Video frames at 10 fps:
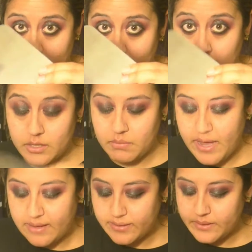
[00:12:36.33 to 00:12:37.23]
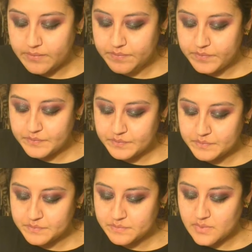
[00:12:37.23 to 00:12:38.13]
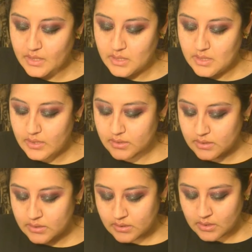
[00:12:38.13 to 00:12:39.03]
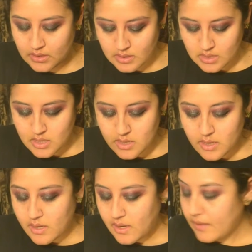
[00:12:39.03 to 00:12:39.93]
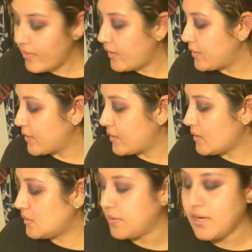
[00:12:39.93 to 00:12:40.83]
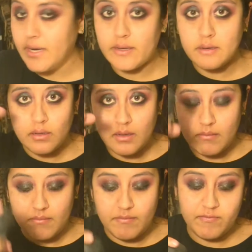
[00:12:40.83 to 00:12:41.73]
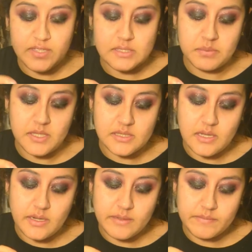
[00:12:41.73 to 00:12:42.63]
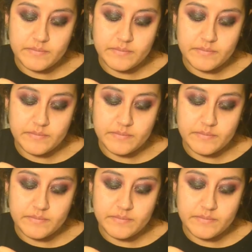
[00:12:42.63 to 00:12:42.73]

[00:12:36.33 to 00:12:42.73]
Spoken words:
on your palette like this, and then you're going to spray Fix Plus on it.